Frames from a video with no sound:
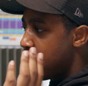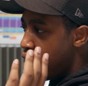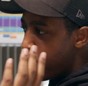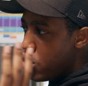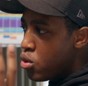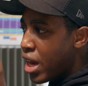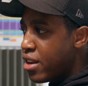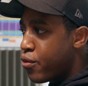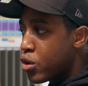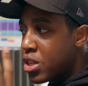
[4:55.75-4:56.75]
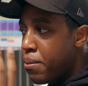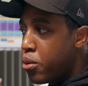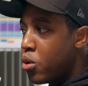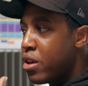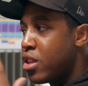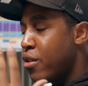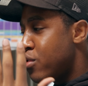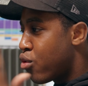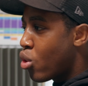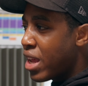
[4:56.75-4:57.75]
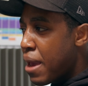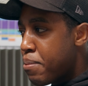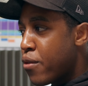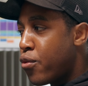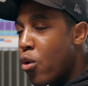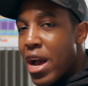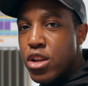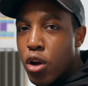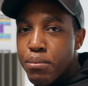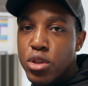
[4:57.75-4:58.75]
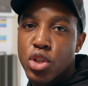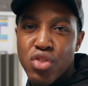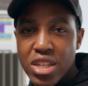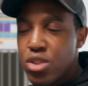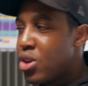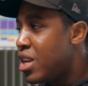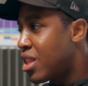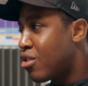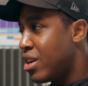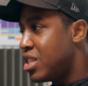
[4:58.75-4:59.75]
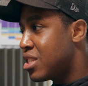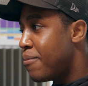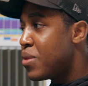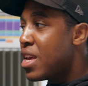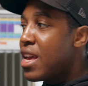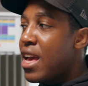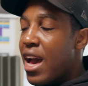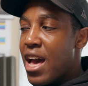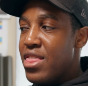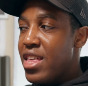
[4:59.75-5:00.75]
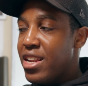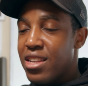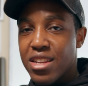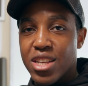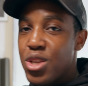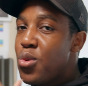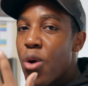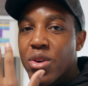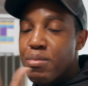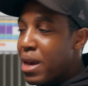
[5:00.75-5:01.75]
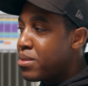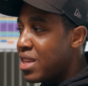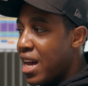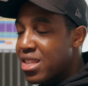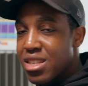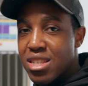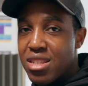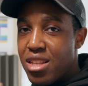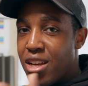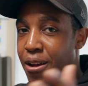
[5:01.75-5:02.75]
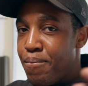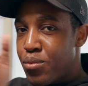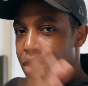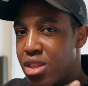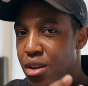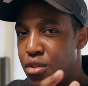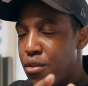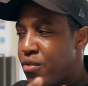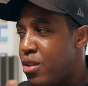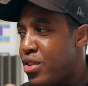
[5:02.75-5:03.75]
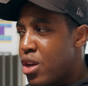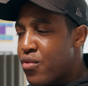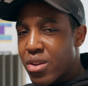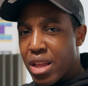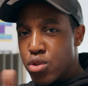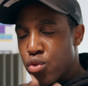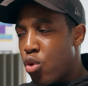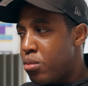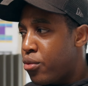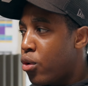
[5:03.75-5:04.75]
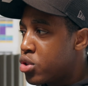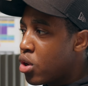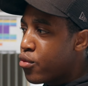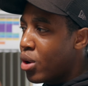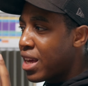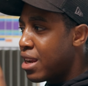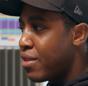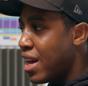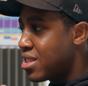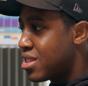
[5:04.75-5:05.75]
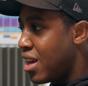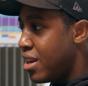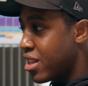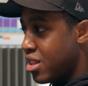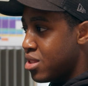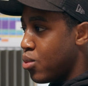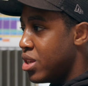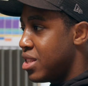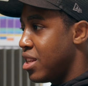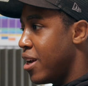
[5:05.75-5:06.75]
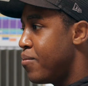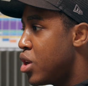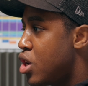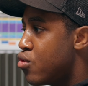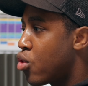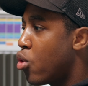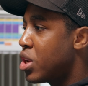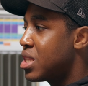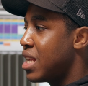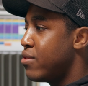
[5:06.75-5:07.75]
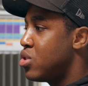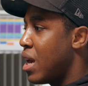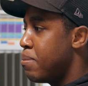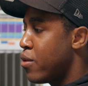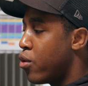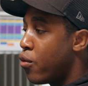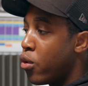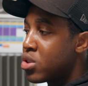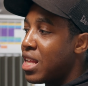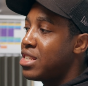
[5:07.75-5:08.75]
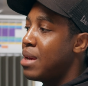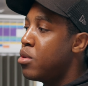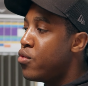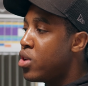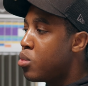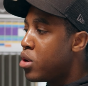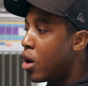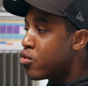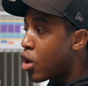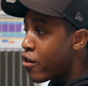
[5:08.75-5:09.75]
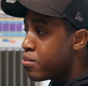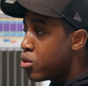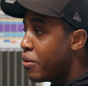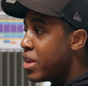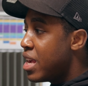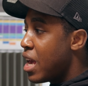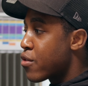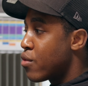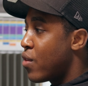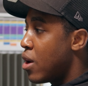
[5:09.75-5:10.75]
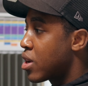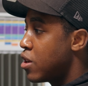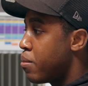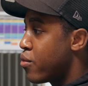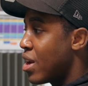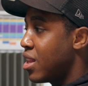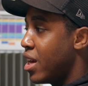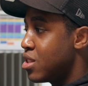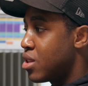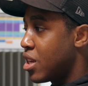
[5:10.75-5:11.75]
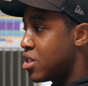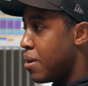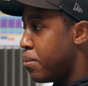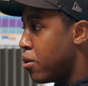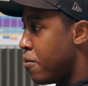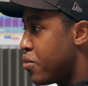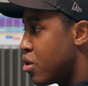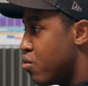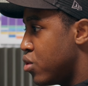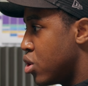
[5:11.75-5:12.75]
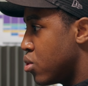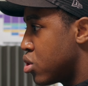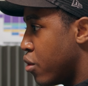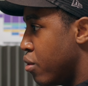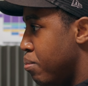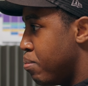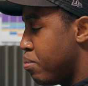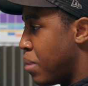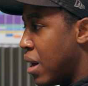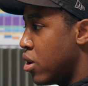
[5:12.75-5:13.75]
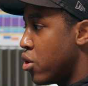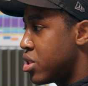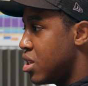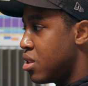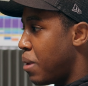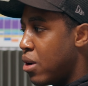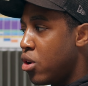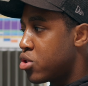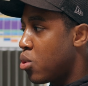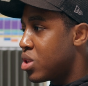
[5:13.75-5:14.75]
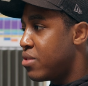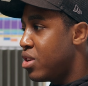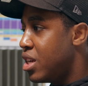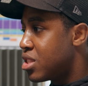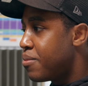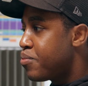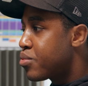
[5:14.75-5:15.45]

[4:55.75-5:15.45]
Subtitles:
if you kind of, for example, if you record an MP4 and your computer crashes or anything crashes, and then you won't be able to access the video that was recorded before. So if you want to kind of access that, like this, what it's saying here, recording saved to MP4/MOV will be unrecoverable if the file cannot be finalized. Example, results of a power loss or whatever it is.